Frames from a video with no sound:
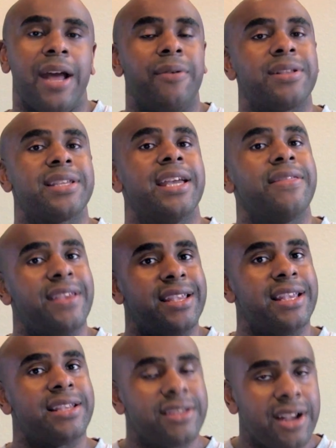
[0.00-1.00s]
Now, once again,
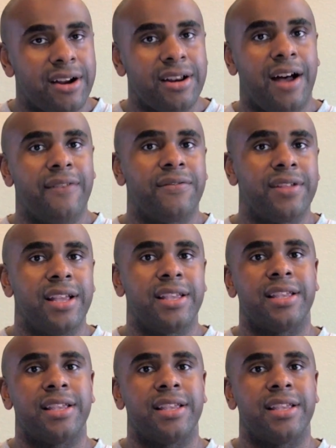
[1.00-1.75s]
this isn't turned on for this.